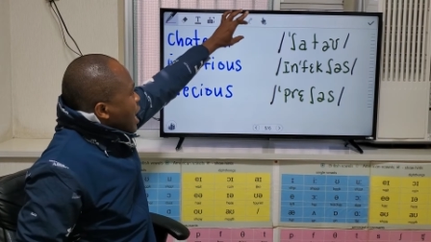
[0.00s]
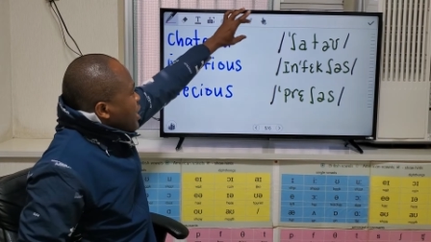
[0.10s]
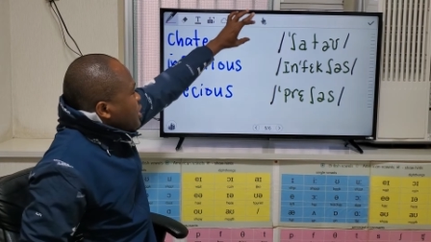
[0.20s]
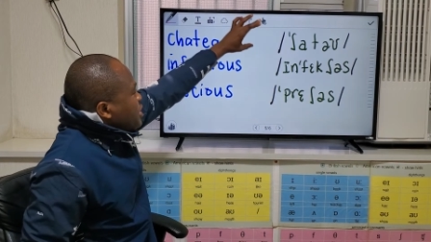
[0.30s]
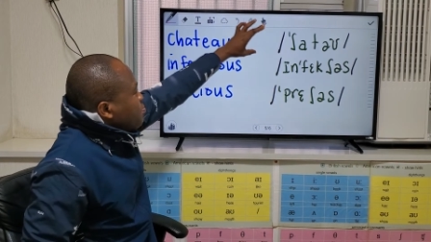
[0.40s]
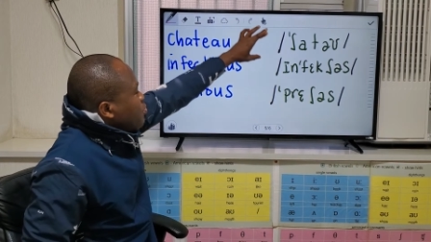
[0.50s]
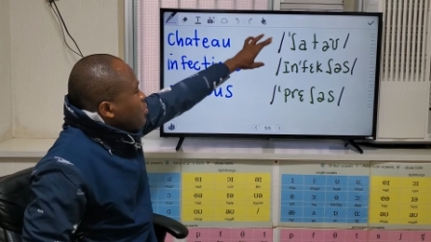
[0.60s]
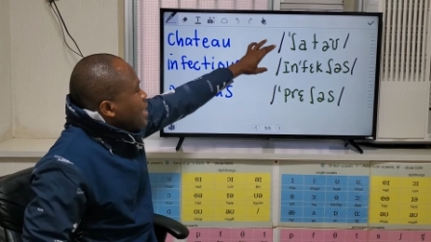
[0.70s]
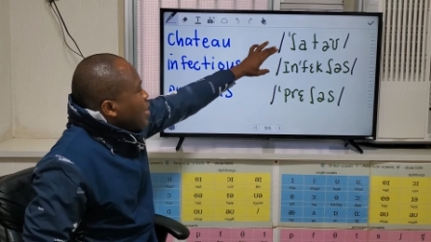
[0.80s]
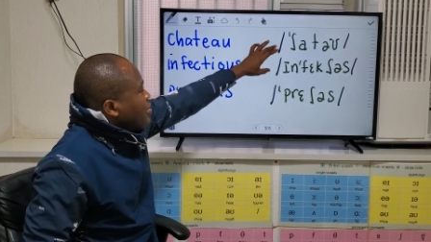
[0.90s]
And it is
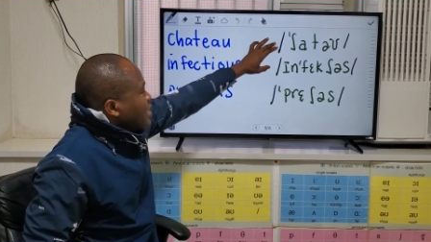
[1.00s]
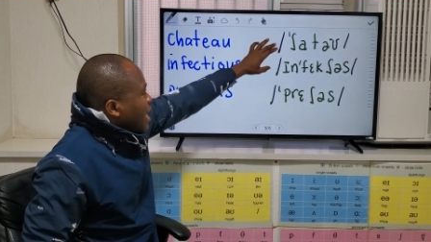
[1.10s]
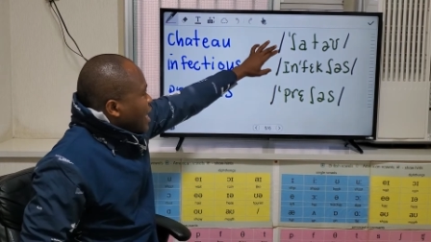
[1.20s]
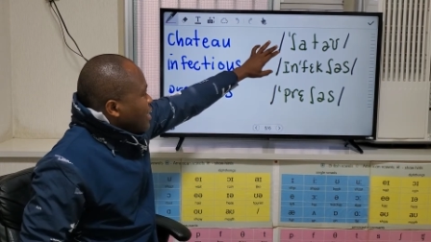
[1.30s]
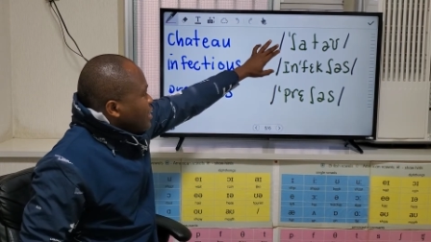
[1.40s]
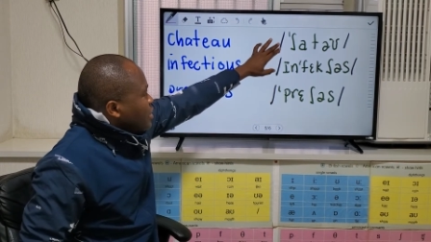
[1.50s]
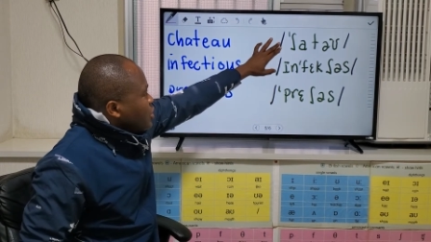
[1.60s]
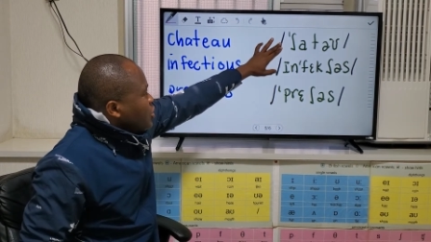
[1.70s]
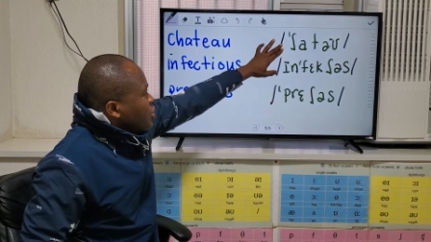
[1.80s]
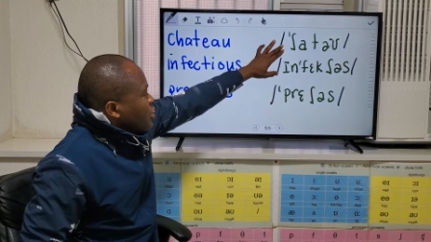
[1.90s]
pronounced as
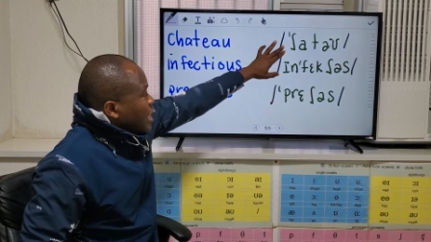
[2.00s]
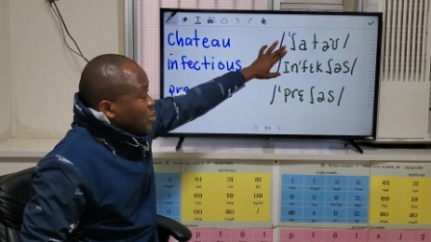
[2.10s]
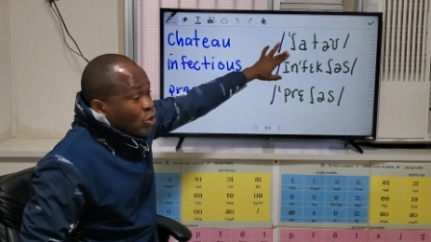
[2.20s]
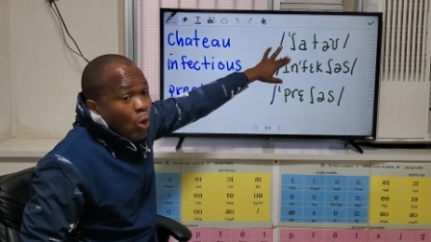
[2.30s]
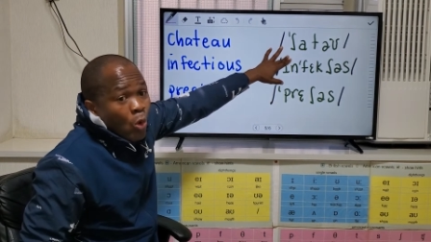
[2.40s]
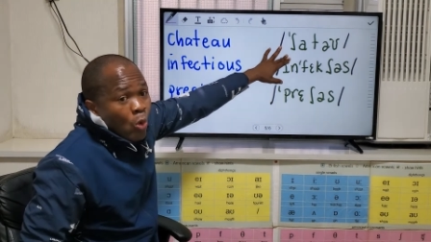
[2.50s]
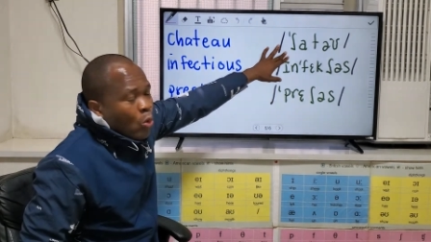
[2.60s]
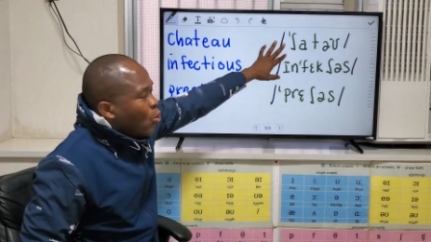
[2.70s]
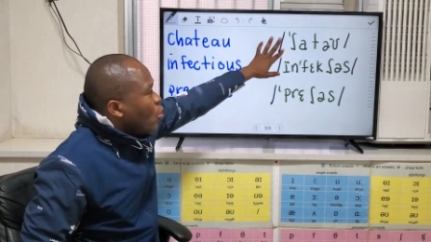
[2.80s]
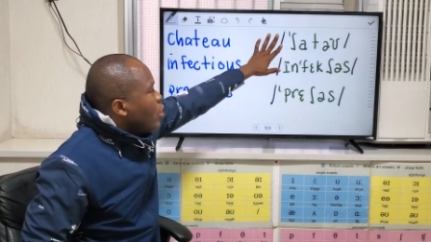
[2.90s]

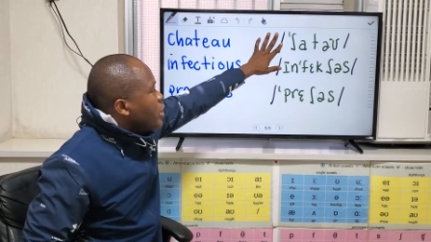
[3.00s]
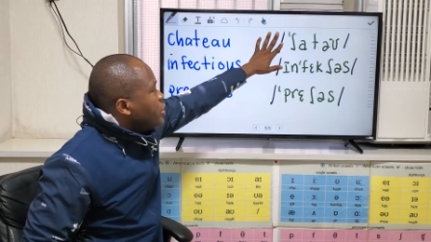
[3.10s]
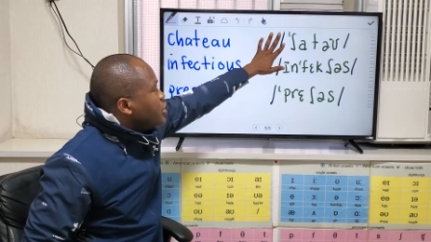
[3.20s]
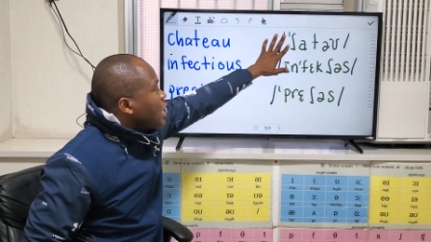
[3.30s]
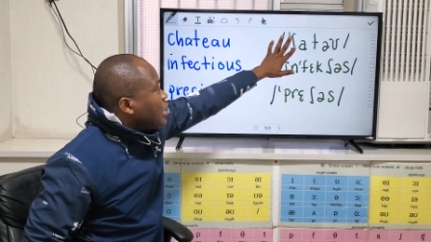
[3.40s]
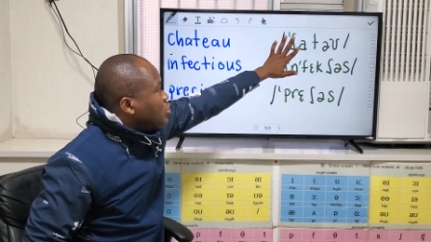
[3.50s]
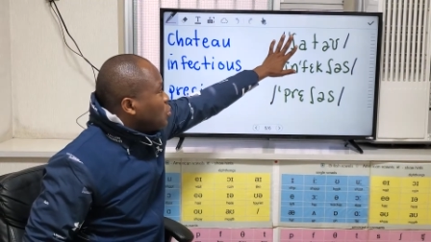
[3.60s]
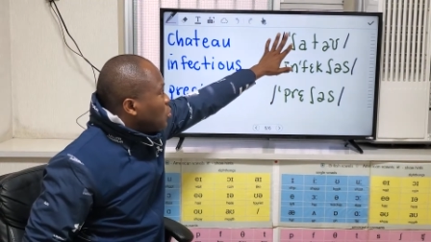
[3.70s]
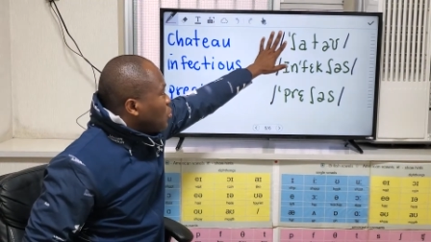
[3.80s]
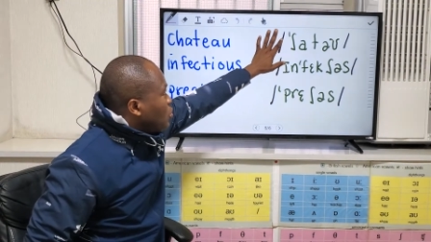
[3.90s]
chateau,
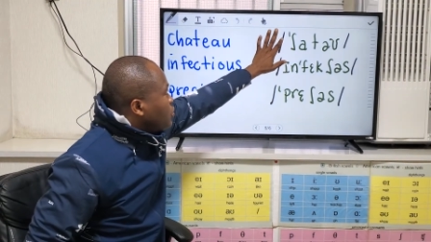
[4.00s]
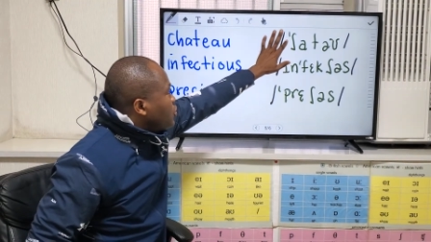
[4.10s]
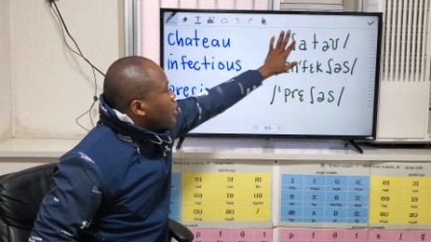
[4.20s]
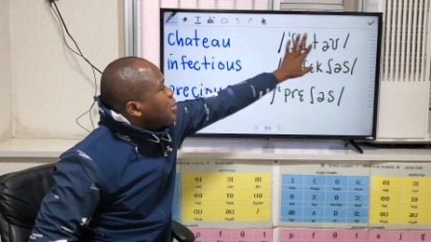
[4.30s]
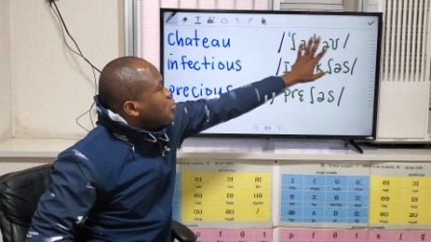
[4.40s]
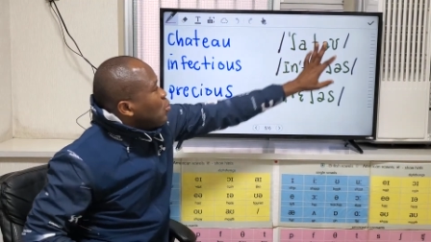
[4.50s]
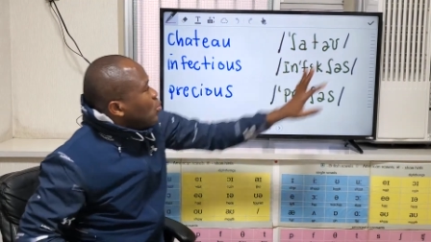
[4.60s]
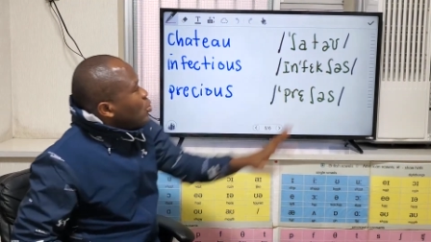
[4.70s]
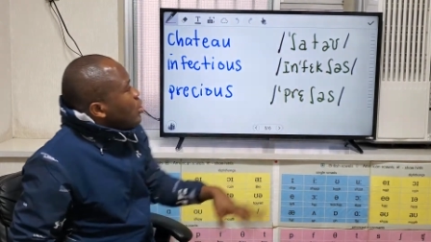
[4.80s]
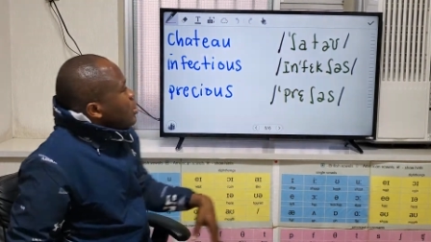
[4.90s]
chateau, chateau.